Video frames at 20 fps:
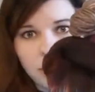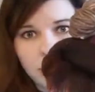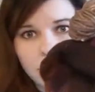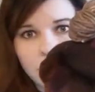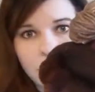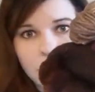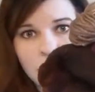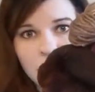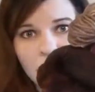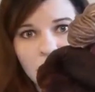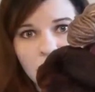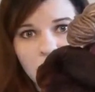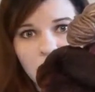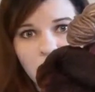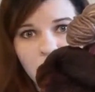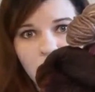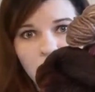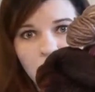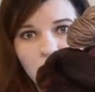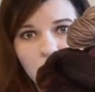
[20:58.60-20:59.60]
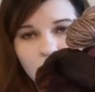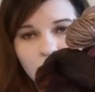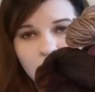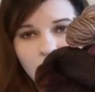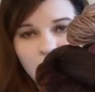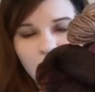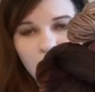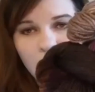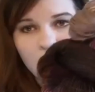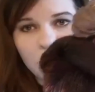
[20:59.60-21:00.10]
There's the
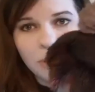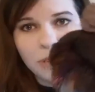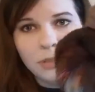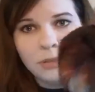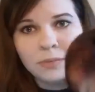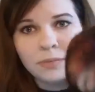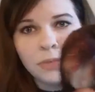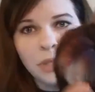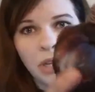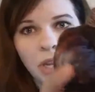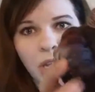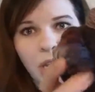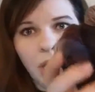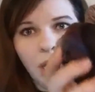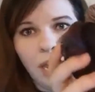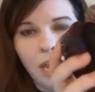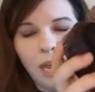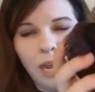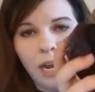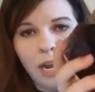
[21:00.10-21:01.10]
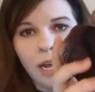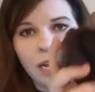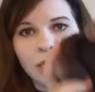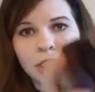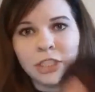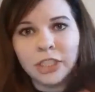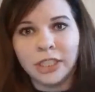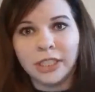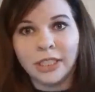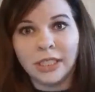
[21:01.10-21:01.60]
label, and
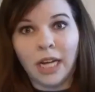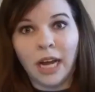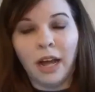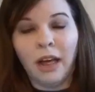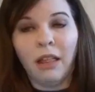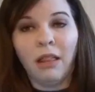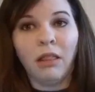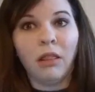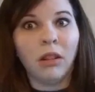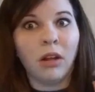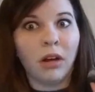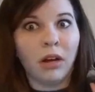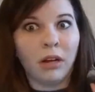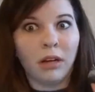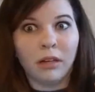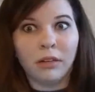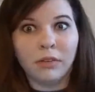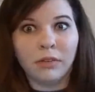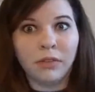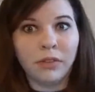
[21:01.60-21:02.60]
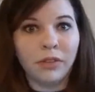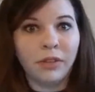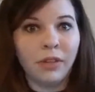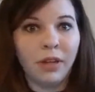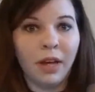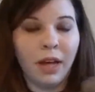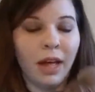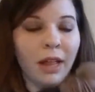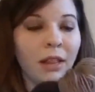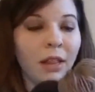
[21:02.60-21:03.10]
I just, I love,
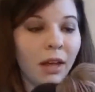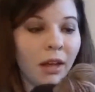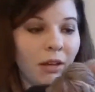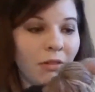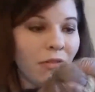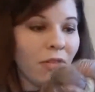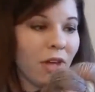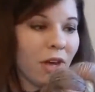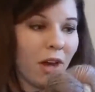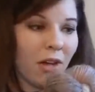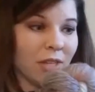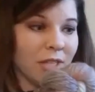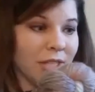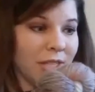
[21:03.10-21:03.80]
I love the